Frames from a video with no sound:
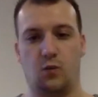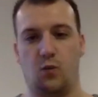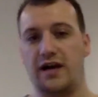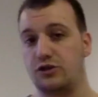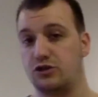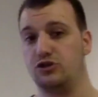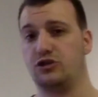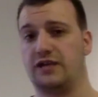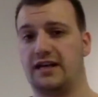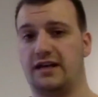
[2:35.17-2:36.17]
Why should
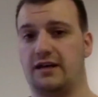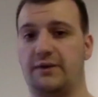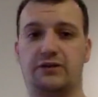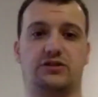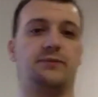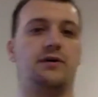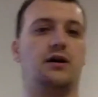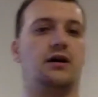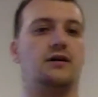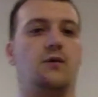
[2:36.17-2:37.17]
you care about
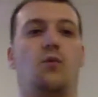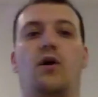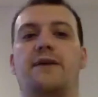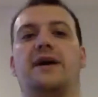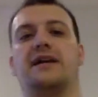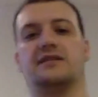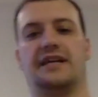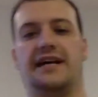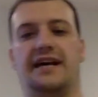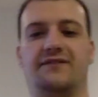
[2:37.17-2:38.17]
GDPR and what impact does
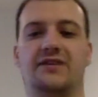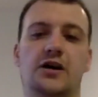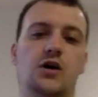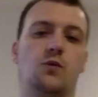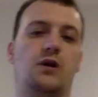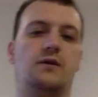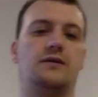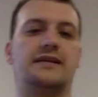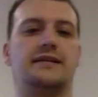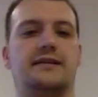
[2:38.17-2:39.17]
it have?
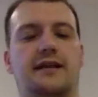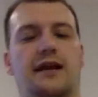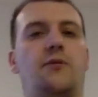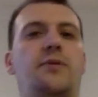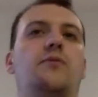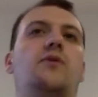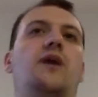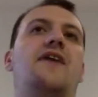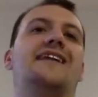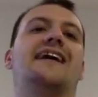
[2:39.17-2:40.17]
Well, a lot of people
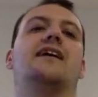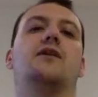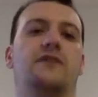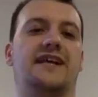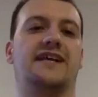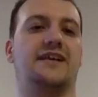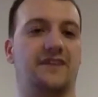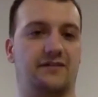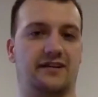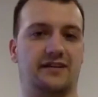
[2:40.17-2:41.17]
have a lot of
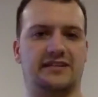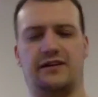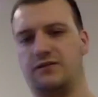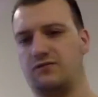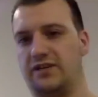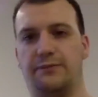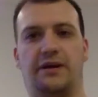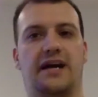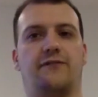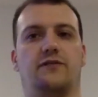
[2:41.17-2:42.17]
negativity around it. They say, oh, it's really
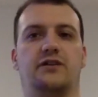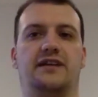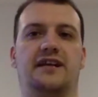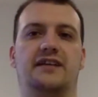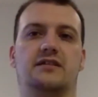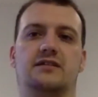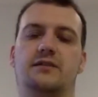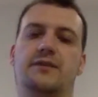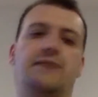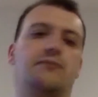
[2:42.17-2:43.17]
bad for our data, it's
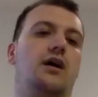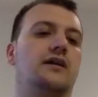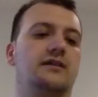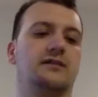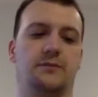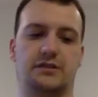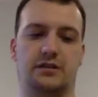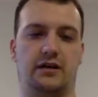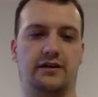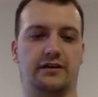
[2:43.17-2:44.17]
going to make marketing so much
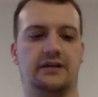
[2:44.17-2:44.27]
harder.